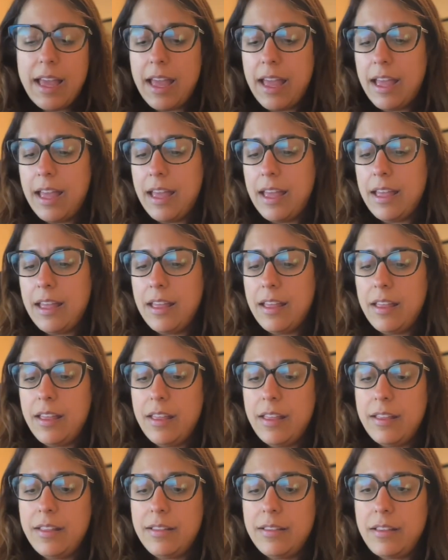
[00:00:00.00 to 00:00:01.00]

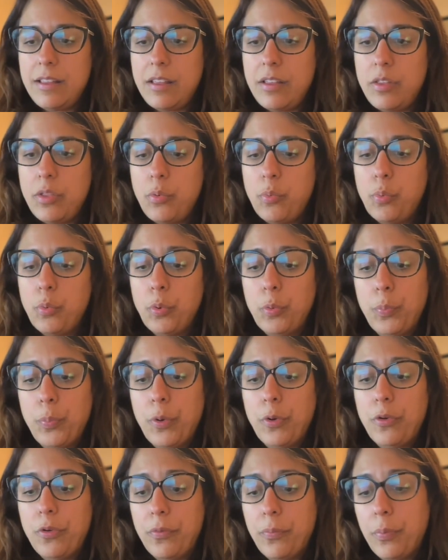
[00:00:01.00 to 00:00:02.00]
and
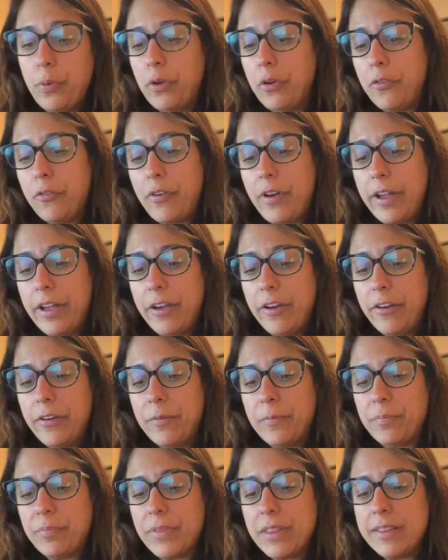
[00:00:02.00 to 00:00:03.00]
Root Purifier
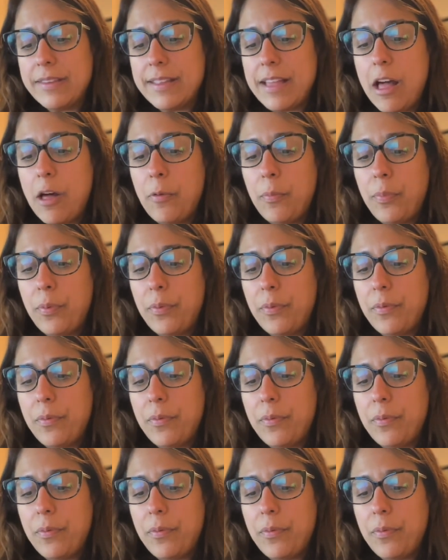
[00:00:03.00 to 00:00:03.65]
Scalp